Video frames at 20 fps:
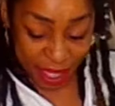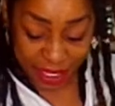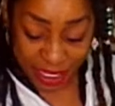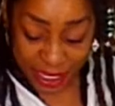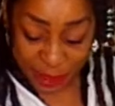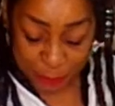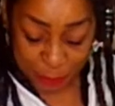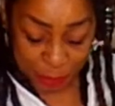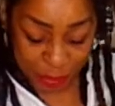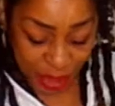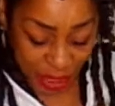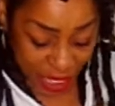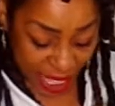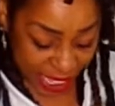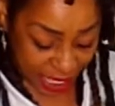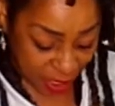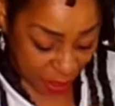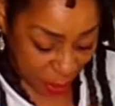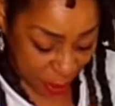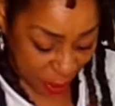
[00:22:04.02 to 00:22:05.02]
it
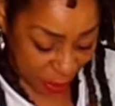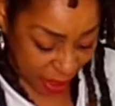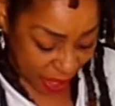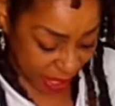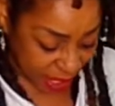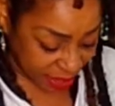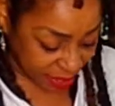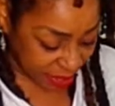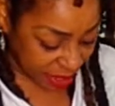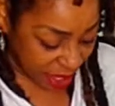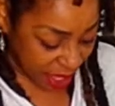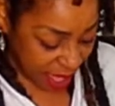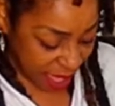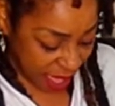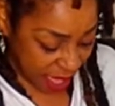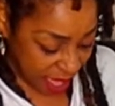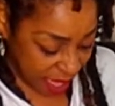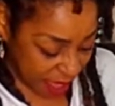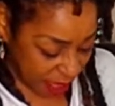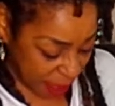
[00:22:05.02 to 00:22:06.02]
later, but
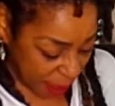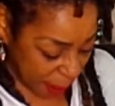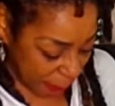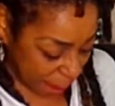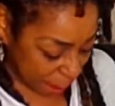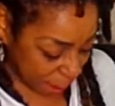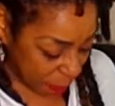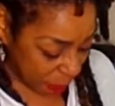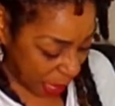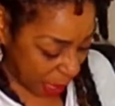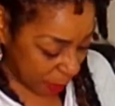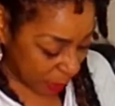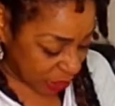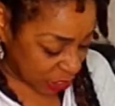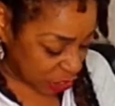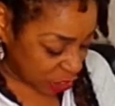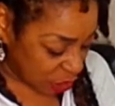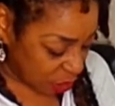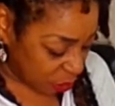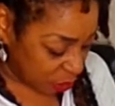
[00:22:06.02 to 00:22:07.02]
I'm going to
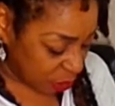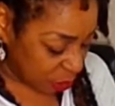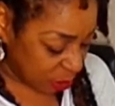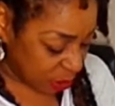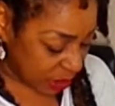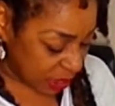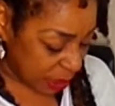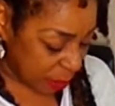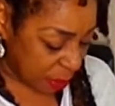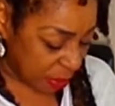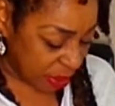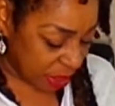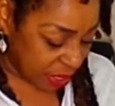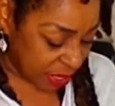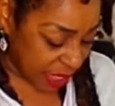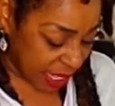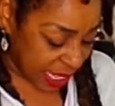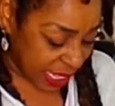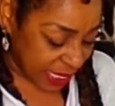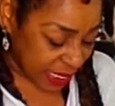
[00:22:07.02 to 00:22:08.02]
show you some of the
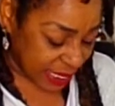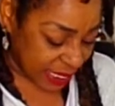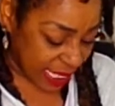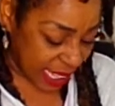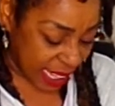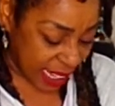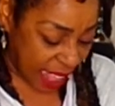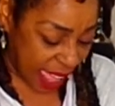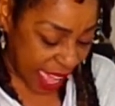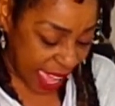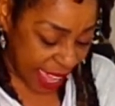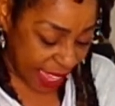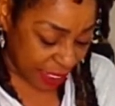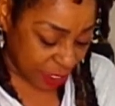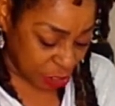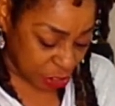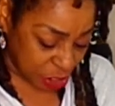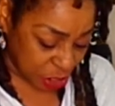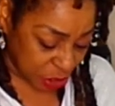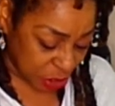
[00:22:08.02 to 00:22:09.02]
things that I
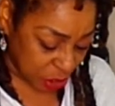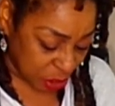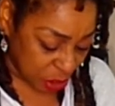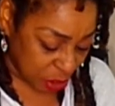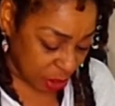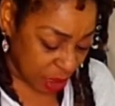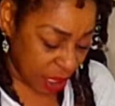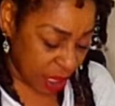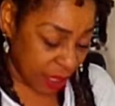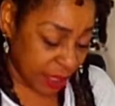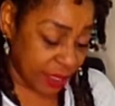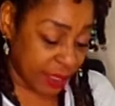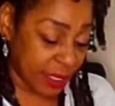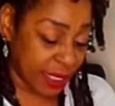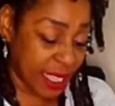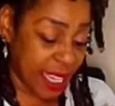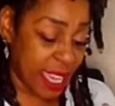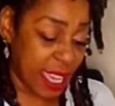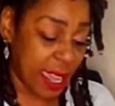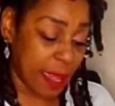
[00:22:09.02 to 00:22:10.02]
do to
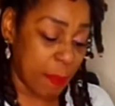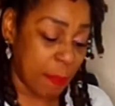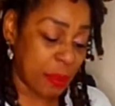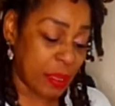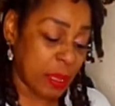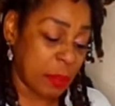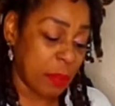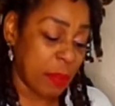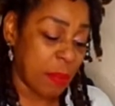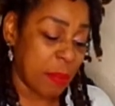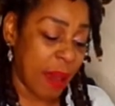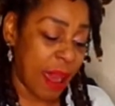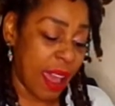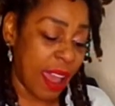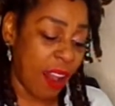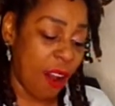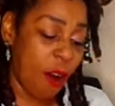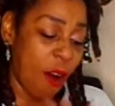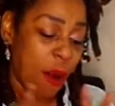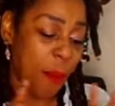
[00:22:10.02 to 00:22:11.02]
keep some of my
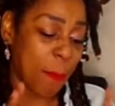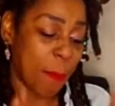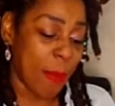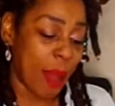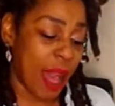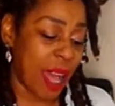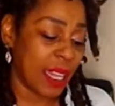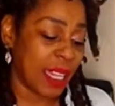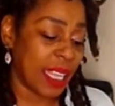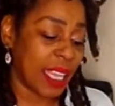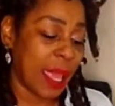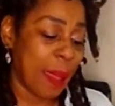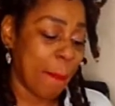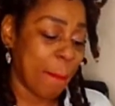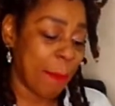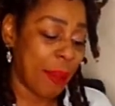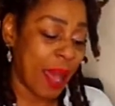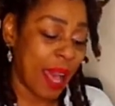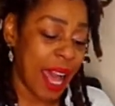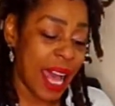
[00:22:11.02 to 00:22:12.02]
harmonic and
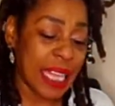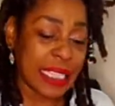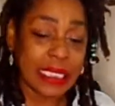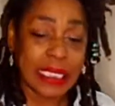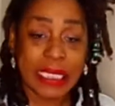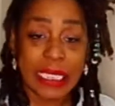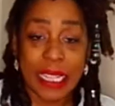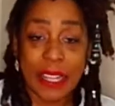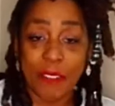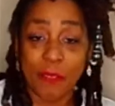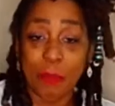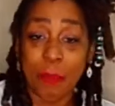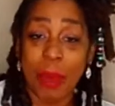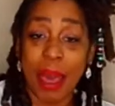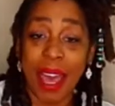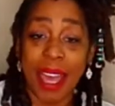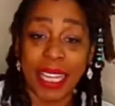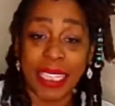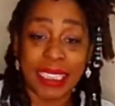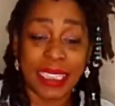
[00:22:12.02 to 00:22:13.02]
positive
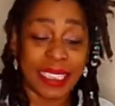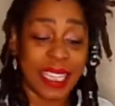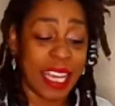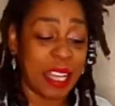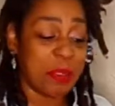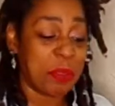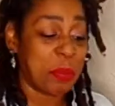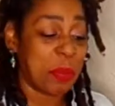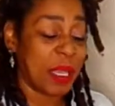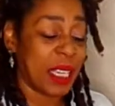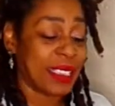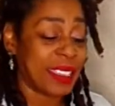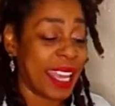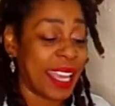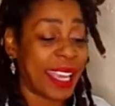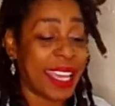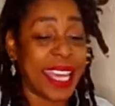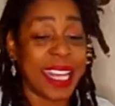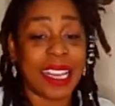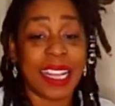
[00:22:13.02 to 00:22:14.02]
mindsets, because I
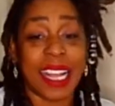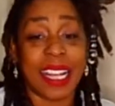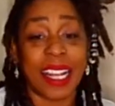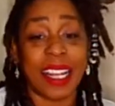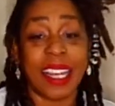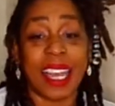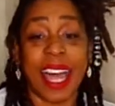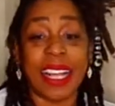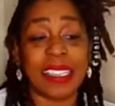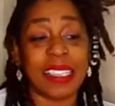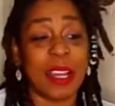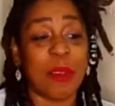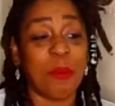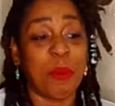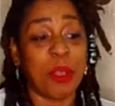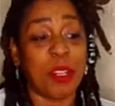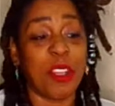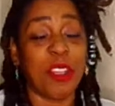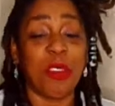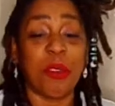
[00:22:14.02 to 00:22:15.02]
get that a lot. It's like,
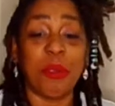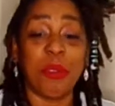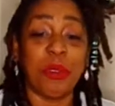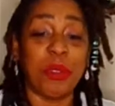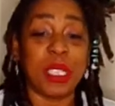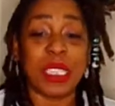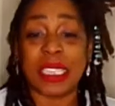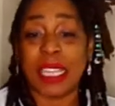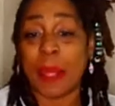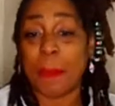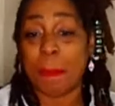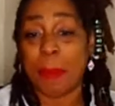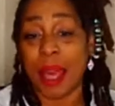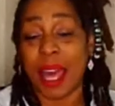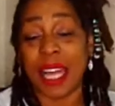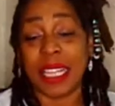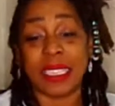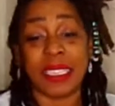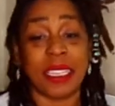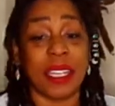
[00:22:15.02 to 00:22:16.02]
what do you do to stay
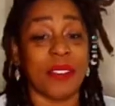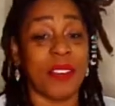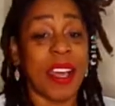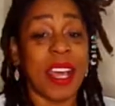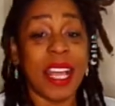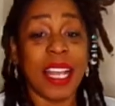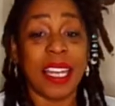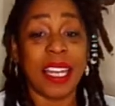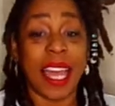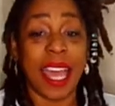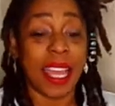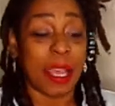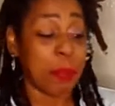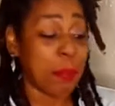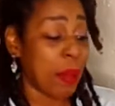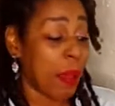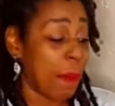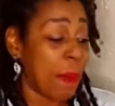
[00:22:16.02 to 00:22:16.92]
positive? Like,